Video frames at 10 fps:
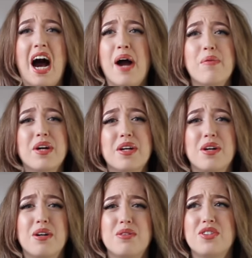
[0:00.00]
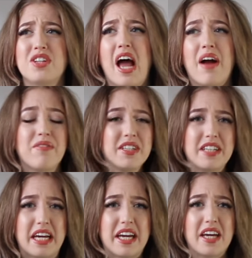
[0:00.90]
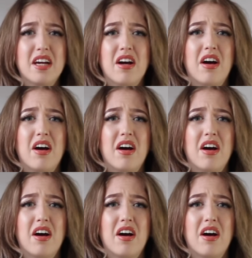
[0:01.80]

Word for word: I wear coats every day.